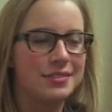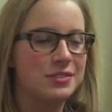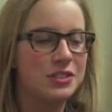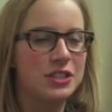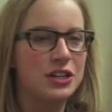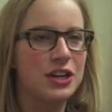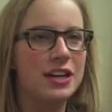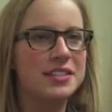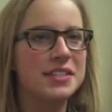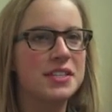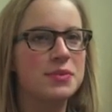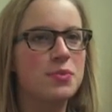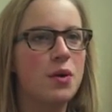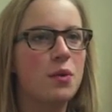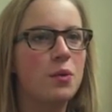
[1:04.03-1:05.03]
it's just a crazy
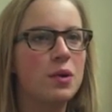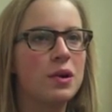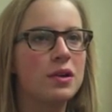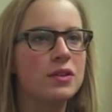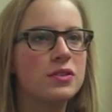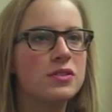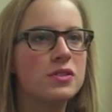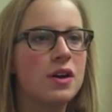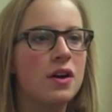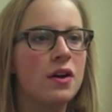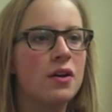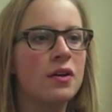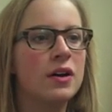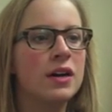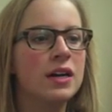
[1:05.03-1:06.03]
small world.
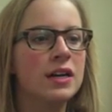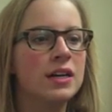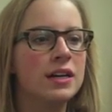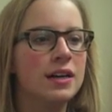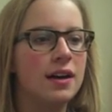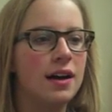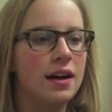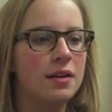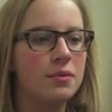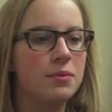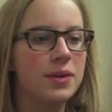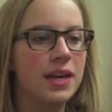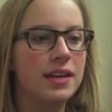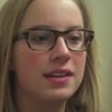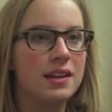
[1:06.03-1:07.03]
So um,
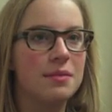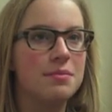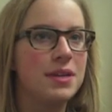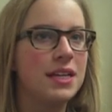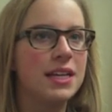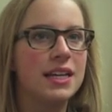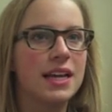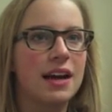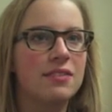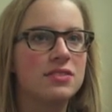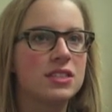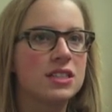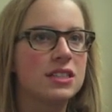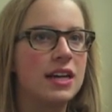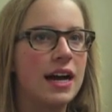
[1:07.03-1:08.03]
we ended up meeting
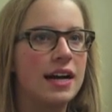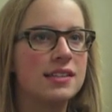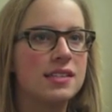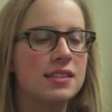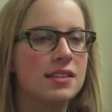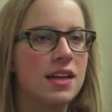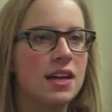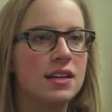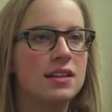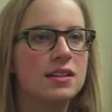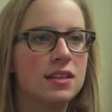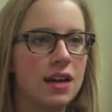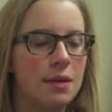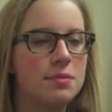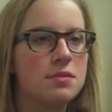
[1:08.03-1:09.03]
after class and then
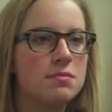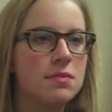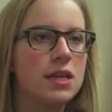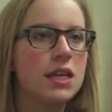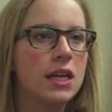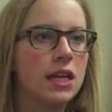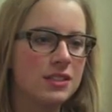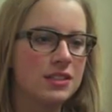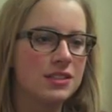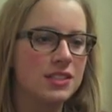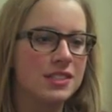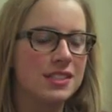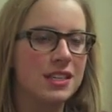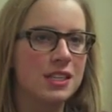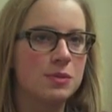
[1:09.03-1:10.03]
kept meeting,
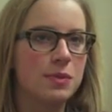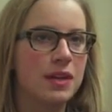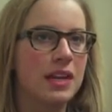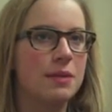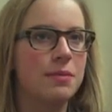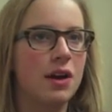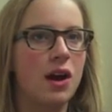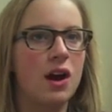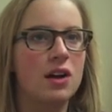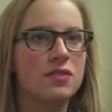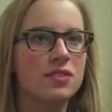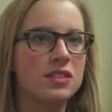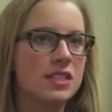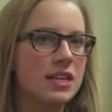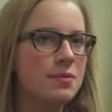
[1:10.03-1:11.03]
just explaining my heart
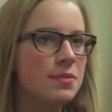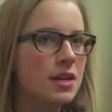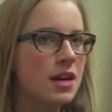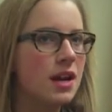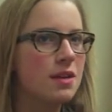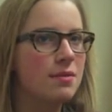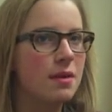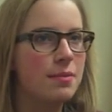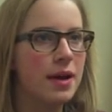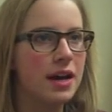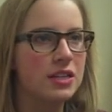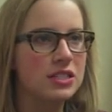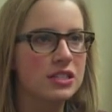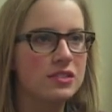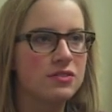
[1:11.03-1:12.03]
for Zambia and my
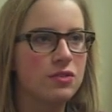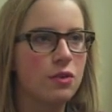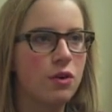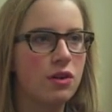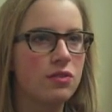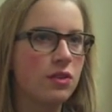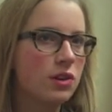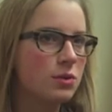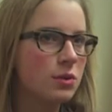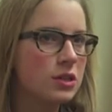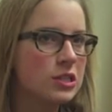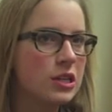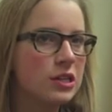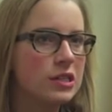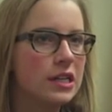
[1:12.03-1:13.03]
passion for vulnerable
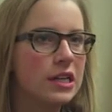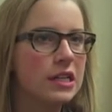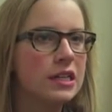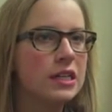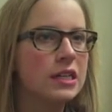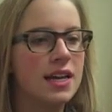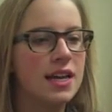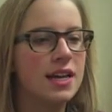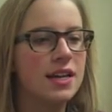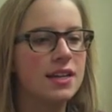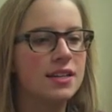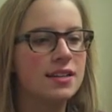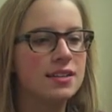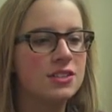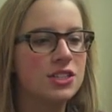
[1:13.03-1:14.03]
children.
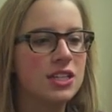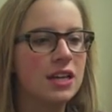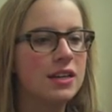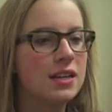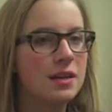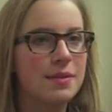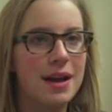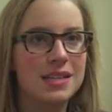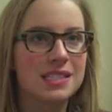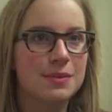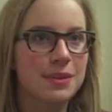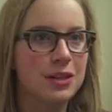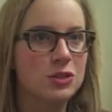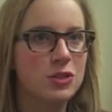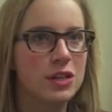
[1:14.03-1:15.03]
And she ended up asking
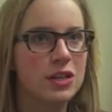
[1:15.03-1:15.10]
me to join